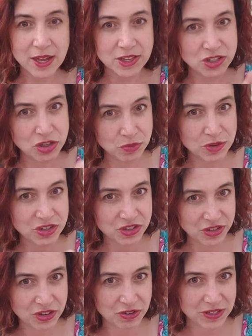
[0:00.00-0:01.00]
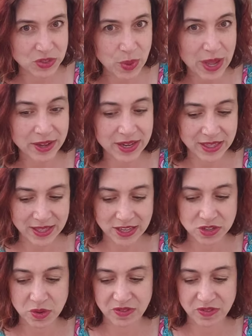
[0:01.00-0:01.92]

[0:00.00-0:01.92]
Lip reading: Too much sugar as well can lead to a